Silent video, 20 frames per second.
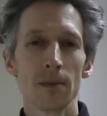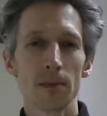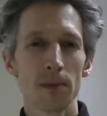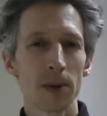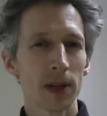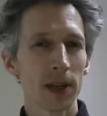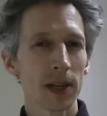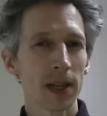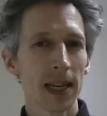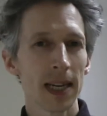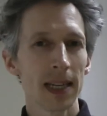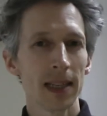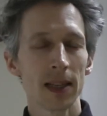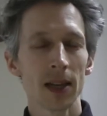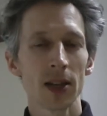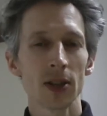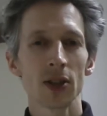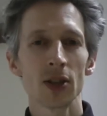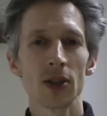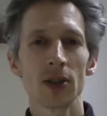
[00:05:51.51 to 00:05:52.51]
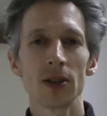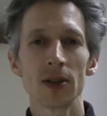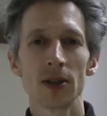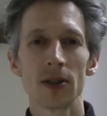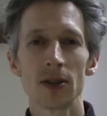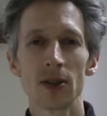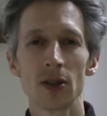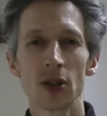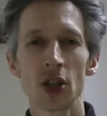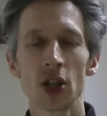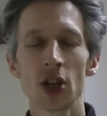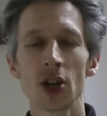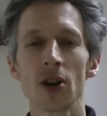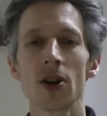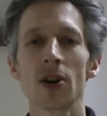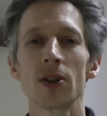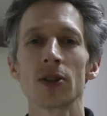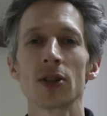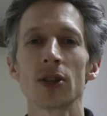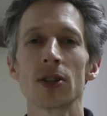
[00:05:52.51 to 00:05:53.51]
but it does
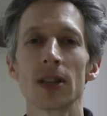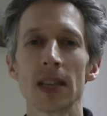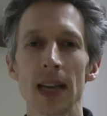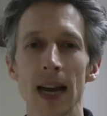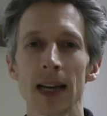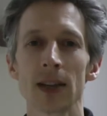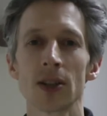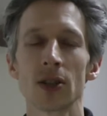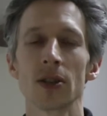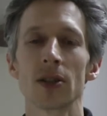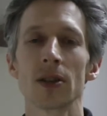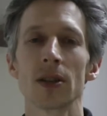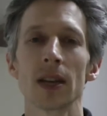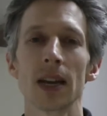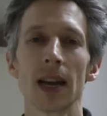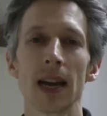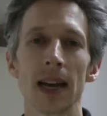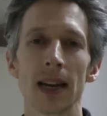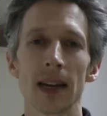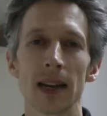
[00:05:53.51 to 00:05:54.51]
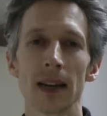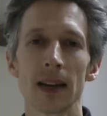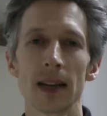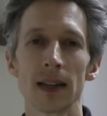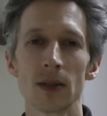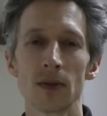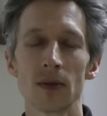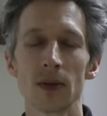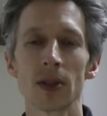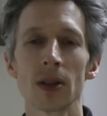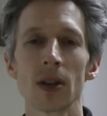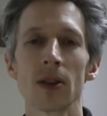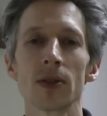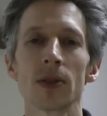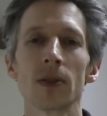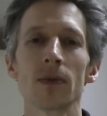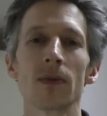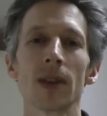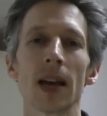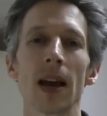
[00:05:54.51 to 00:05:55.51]
charge the action, and as a
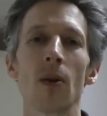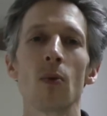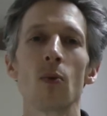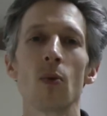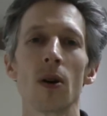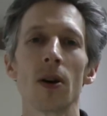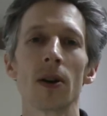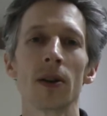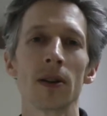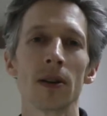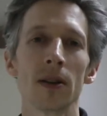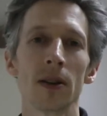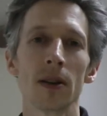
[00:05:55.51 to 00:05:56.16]
result of that one